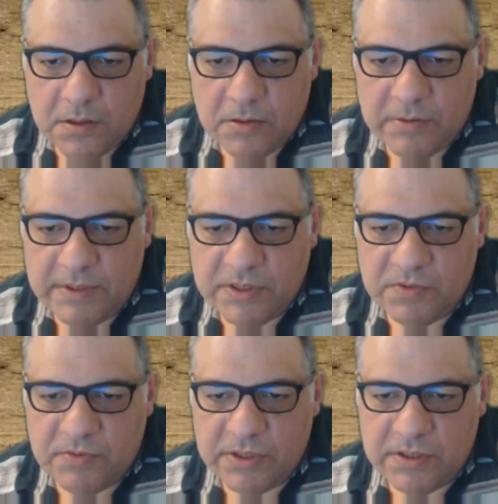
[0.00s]
Alright, just
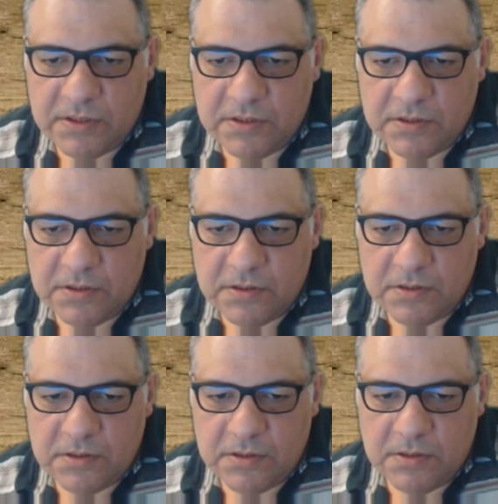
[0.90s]
rook.
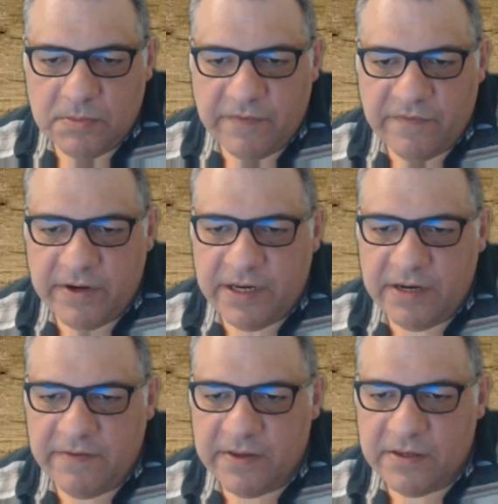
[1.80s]
I'm not threatening
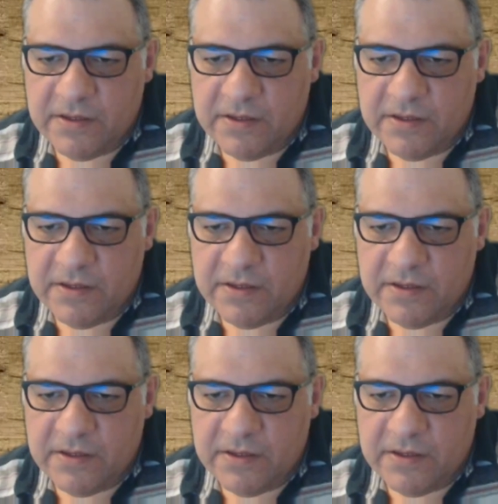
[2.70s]
anything.